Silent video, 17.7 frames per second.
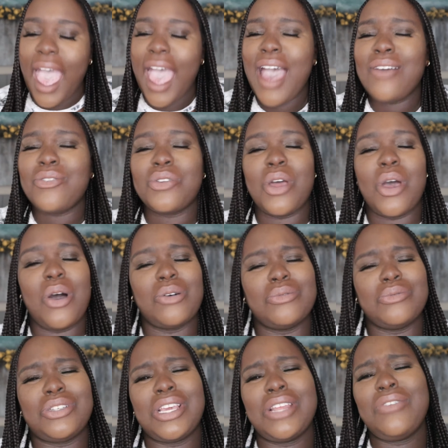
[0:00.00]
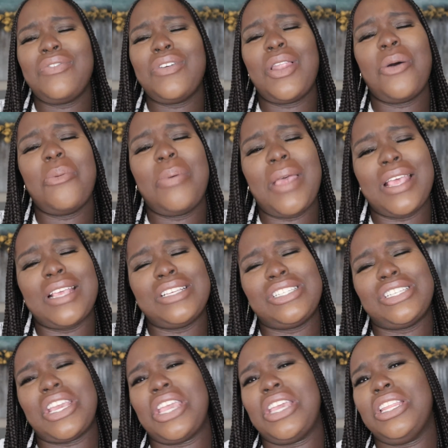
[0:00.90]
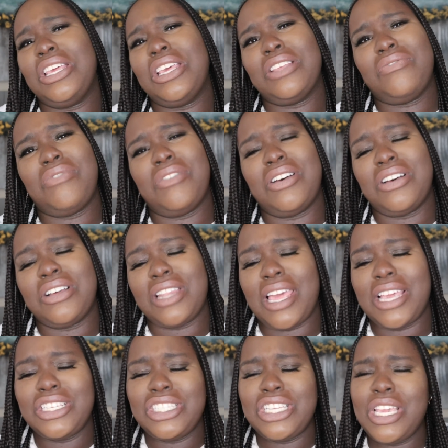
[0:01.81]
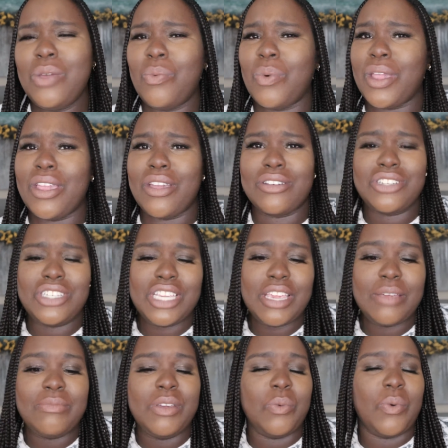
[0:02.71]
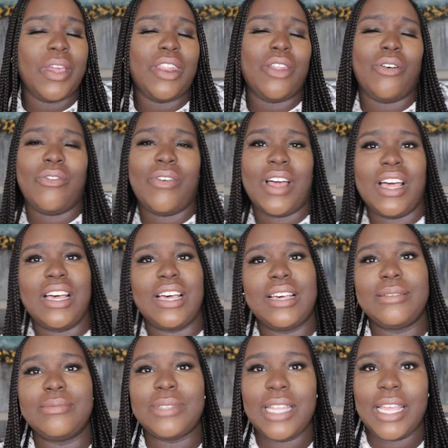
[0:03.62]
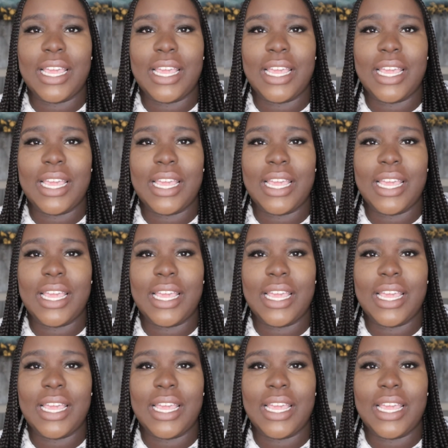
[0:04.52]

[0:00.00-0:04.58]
I don't know. Jennifer Lopez shady as fuck. Like, she weird. She give me weirdo vibes.